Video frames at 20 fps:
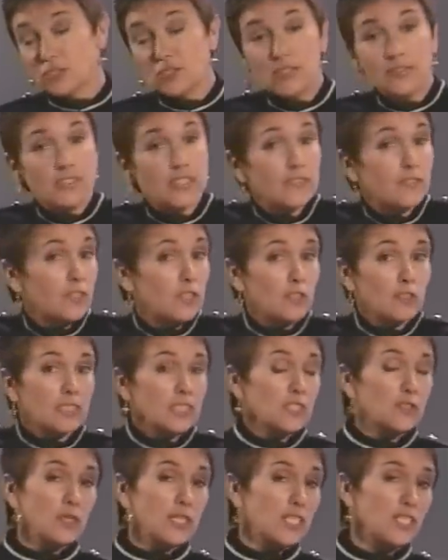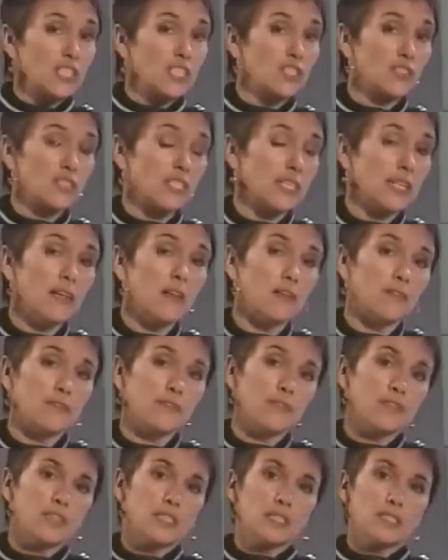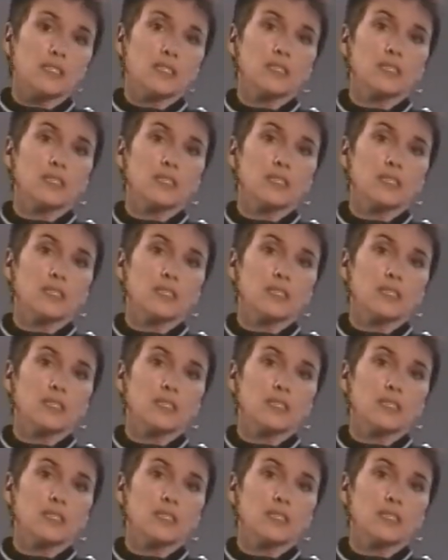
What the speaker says: Do you have difficulty trusting yourself?